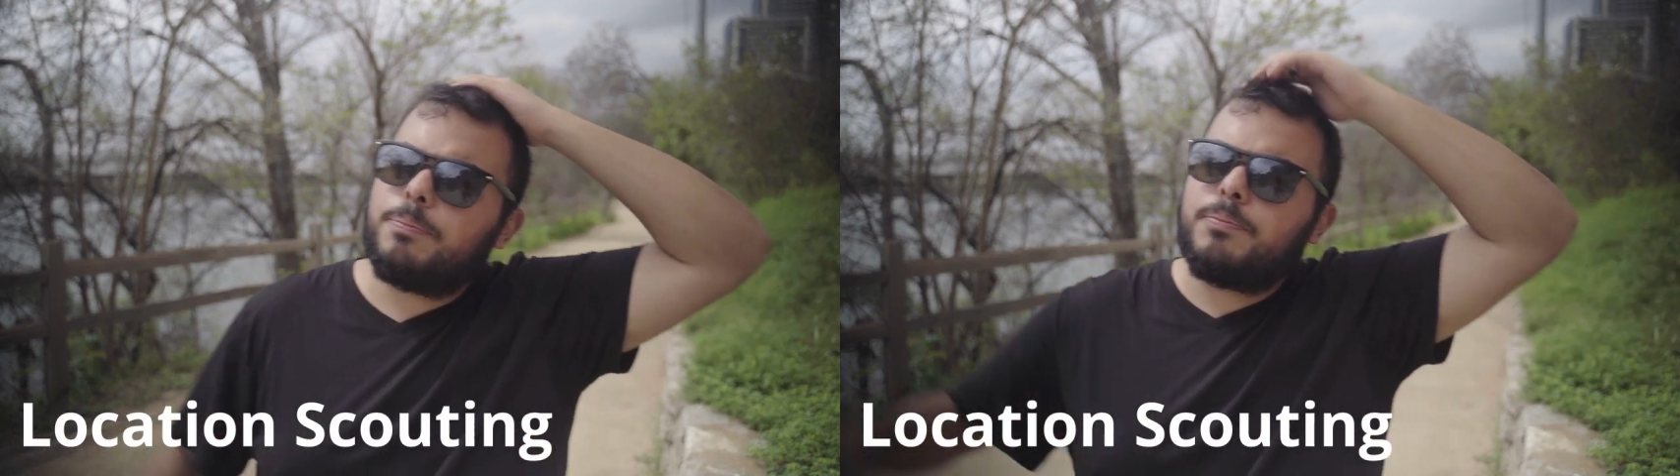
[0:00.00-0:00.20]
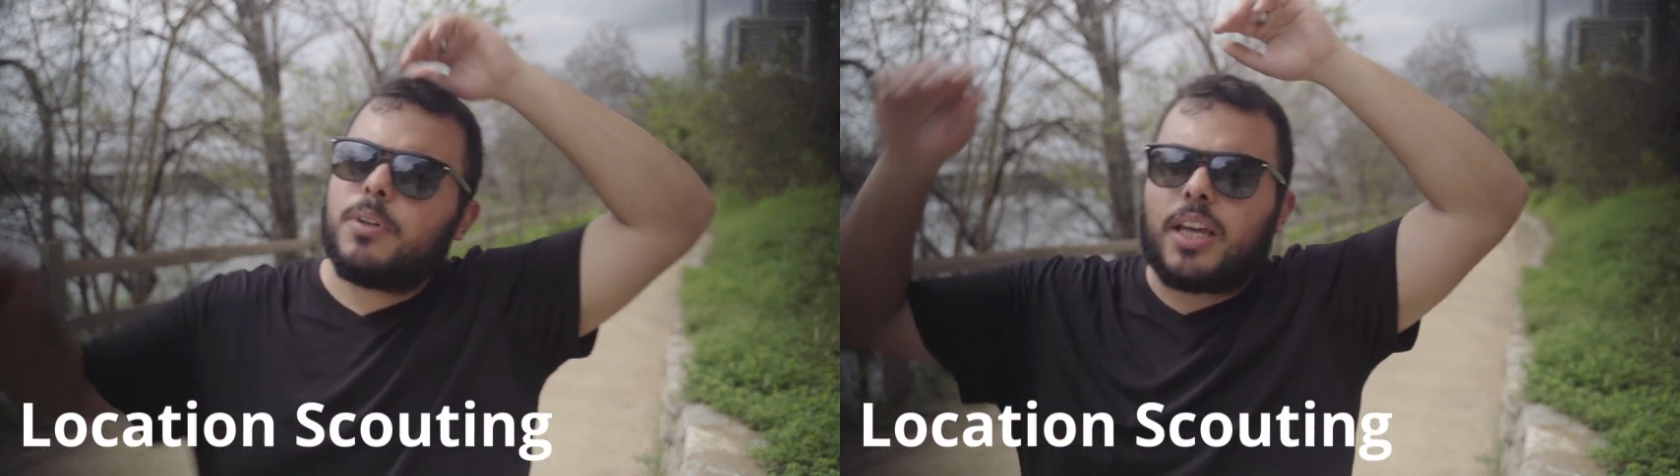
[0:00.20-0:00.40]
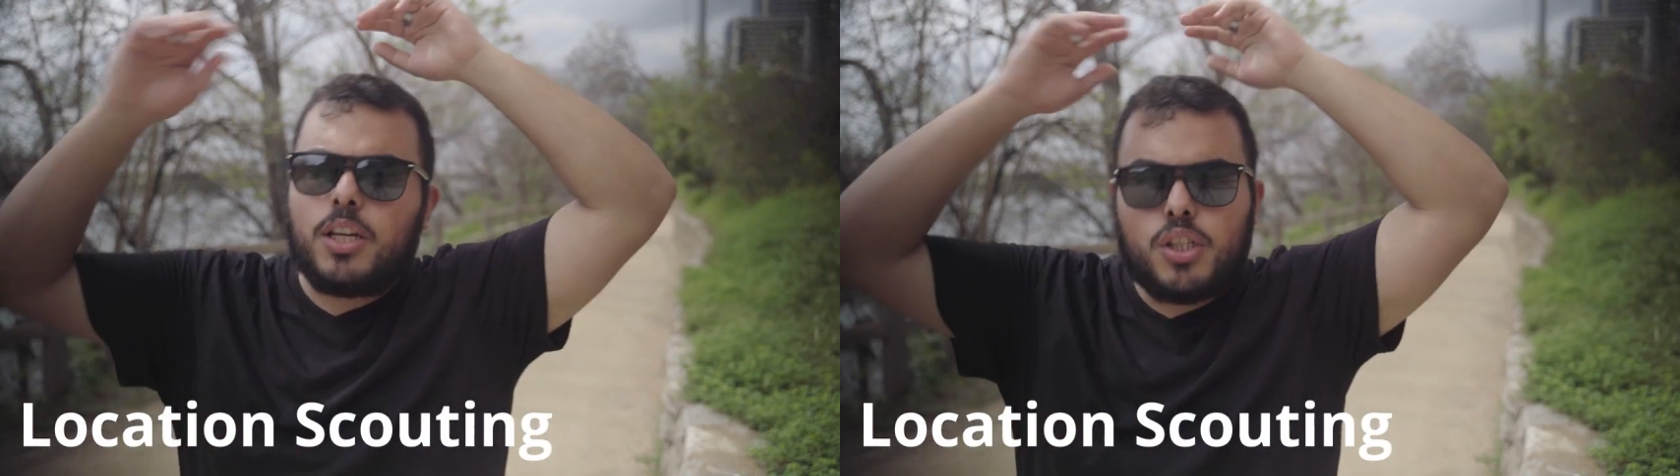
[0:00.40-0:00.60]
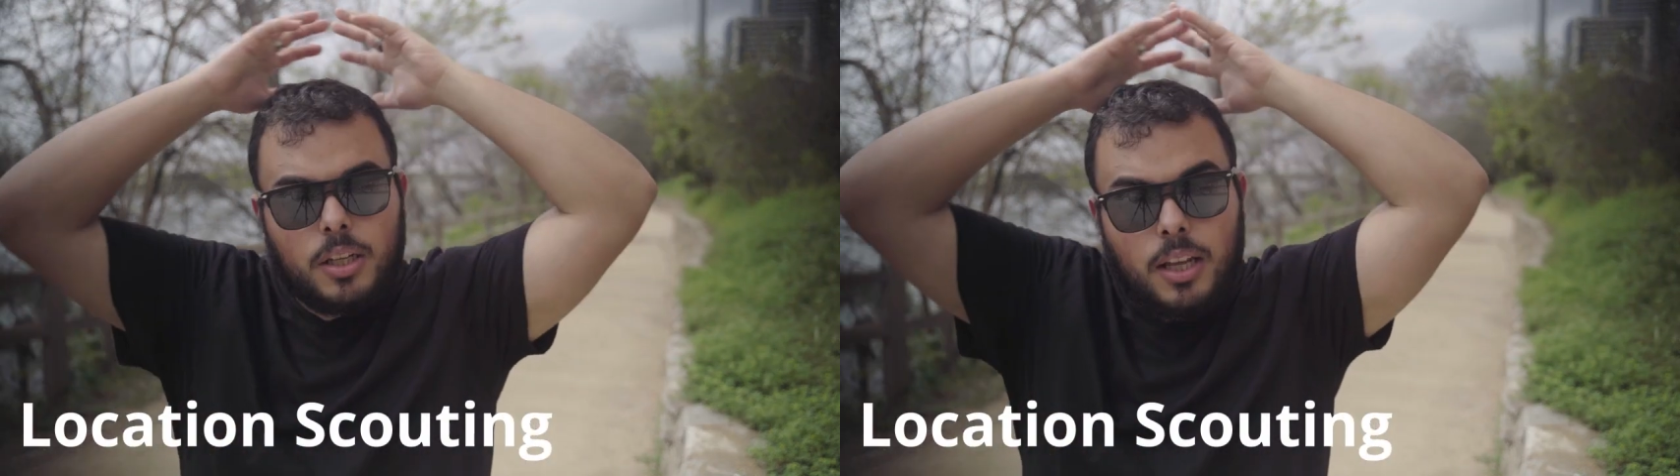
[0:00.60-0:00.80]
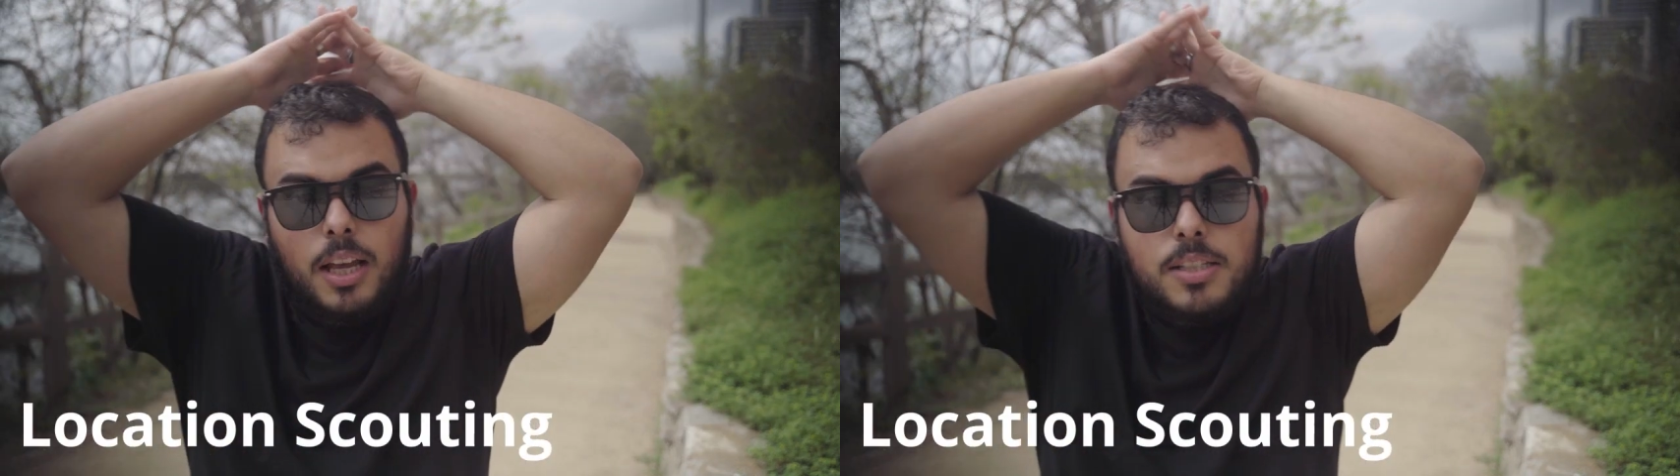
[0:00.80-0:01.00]
location
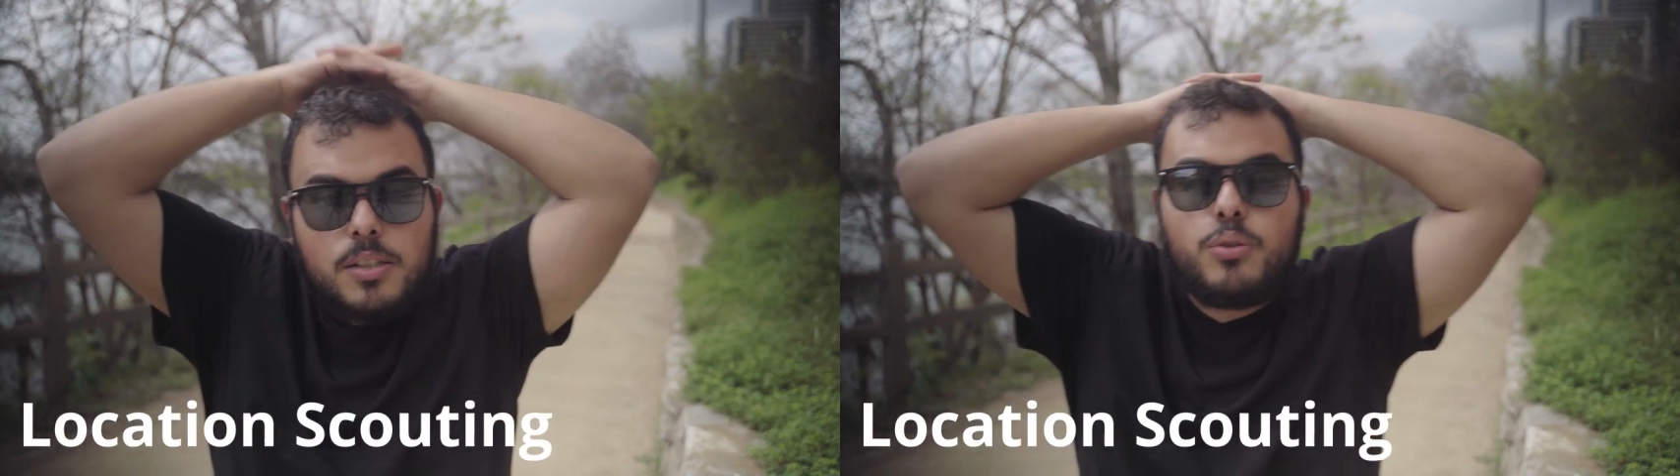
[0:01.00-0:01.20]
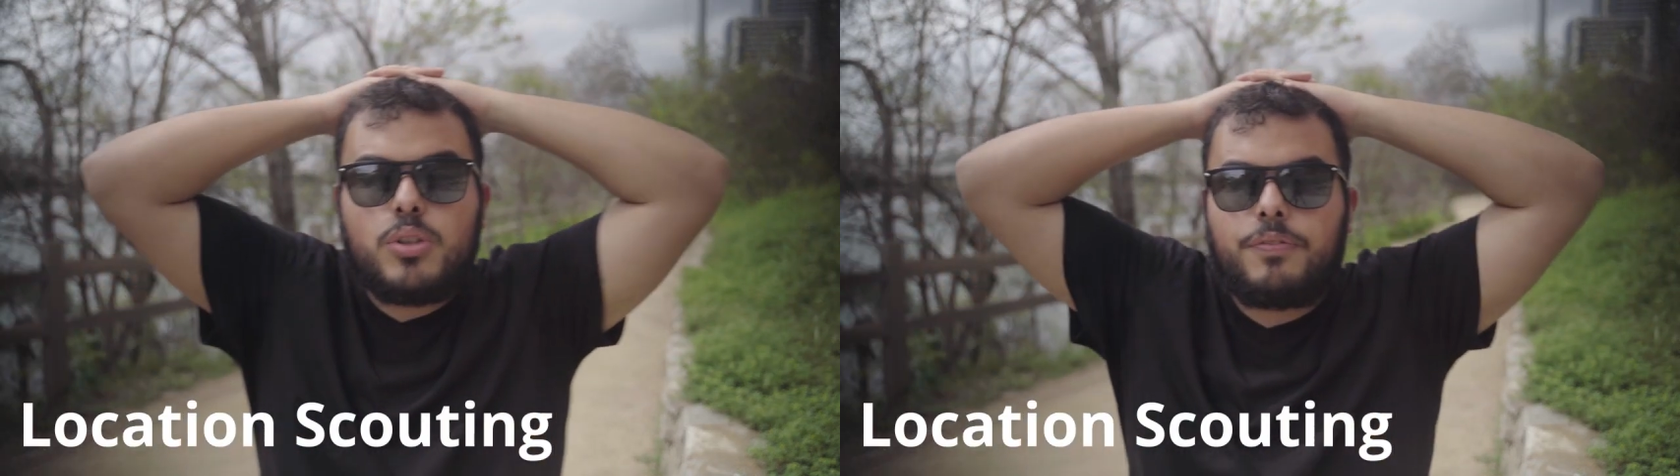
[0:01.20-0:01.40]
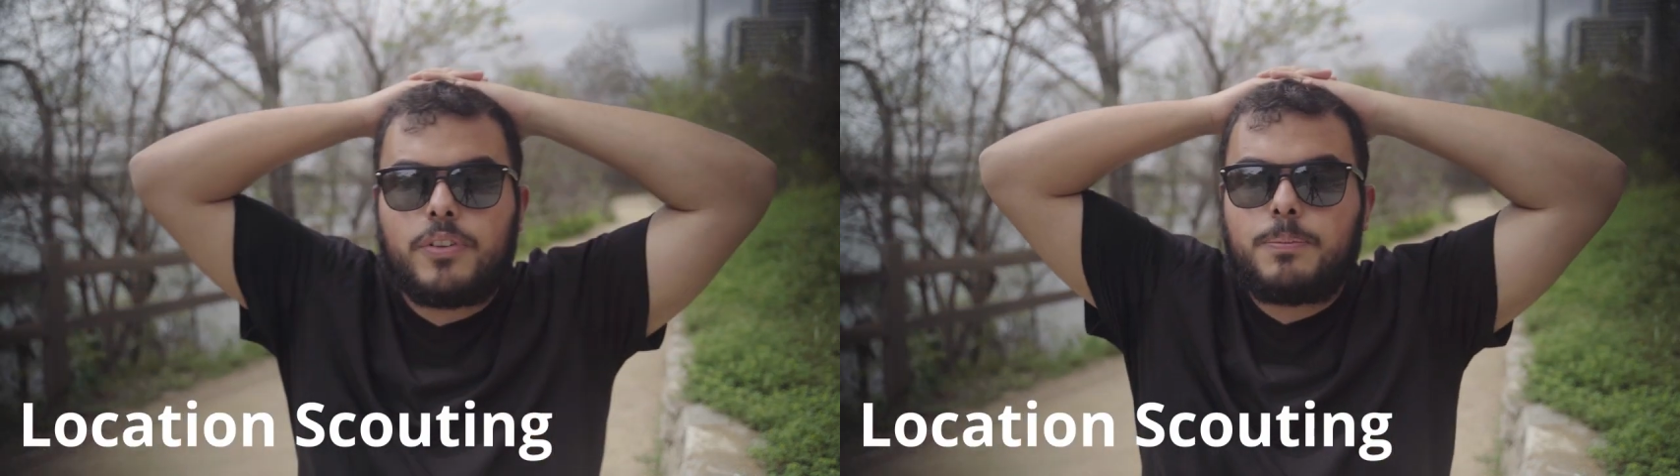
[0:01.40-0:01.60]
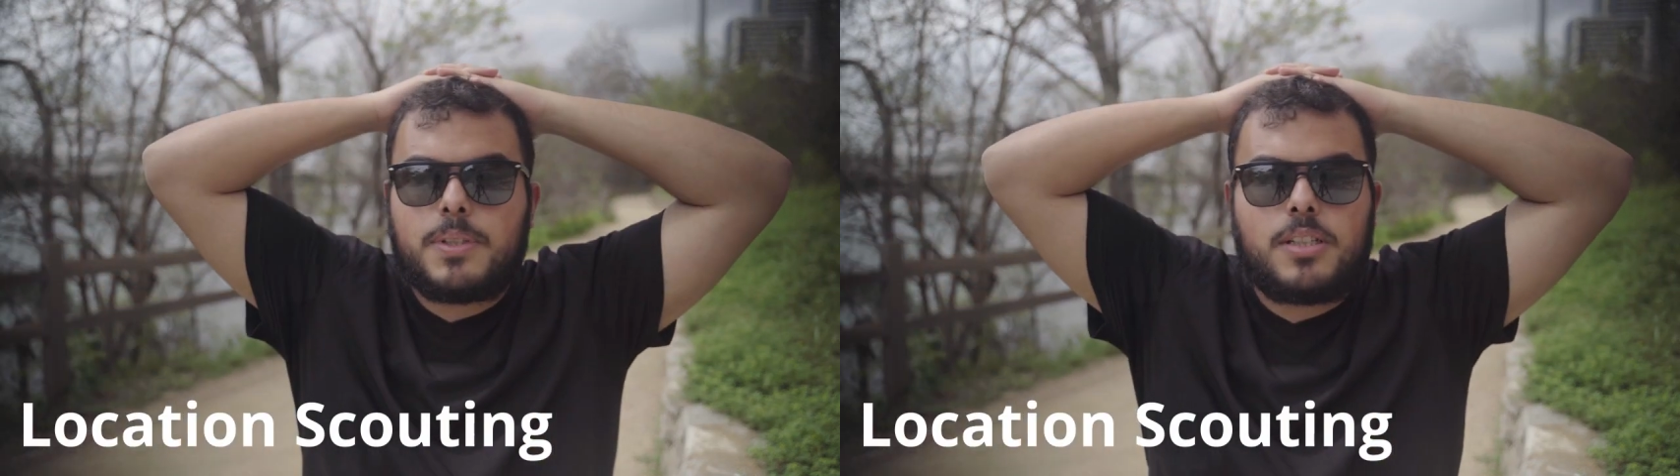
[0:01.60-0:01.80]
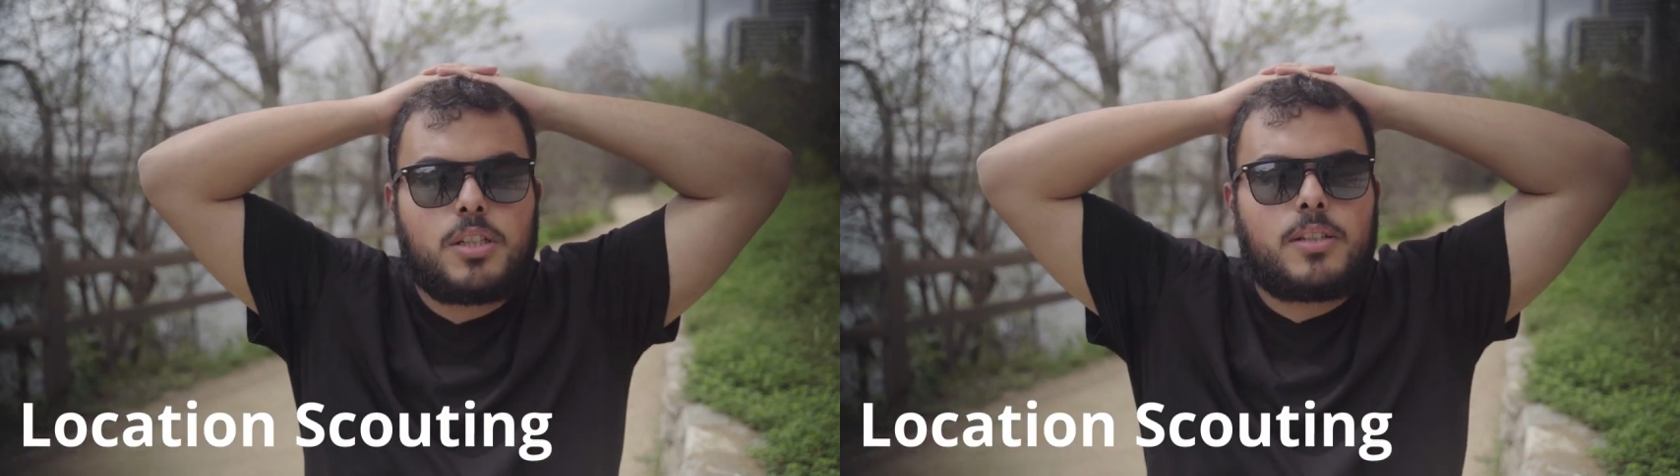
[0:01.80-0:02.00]
has two different
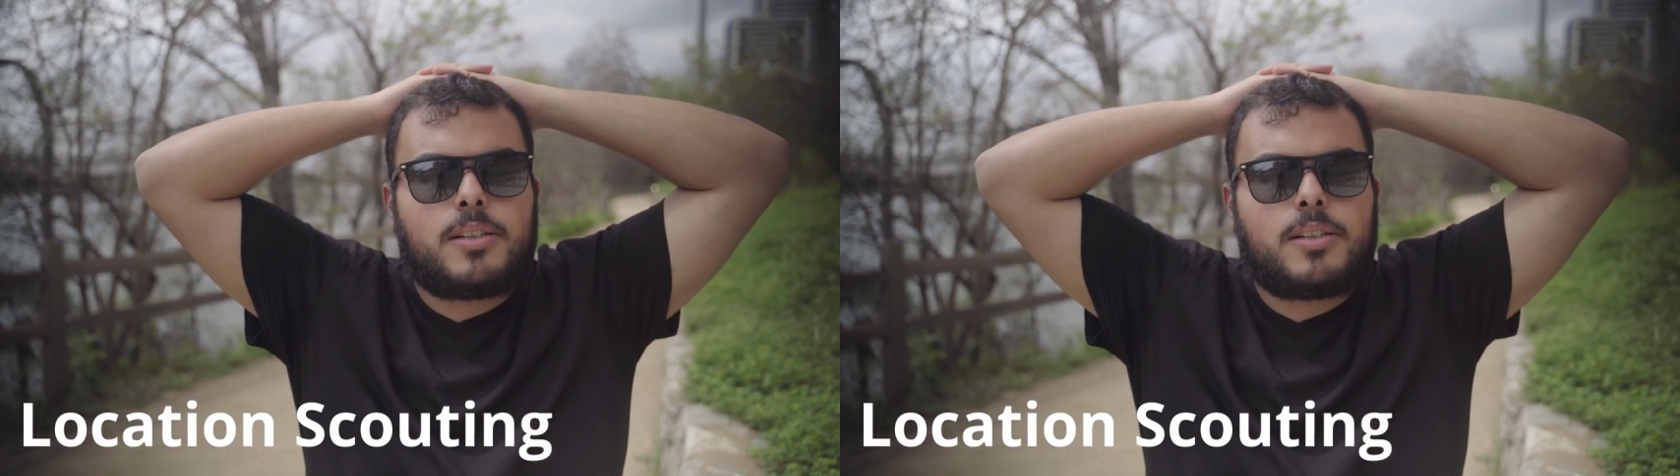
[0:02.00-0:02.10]
positions.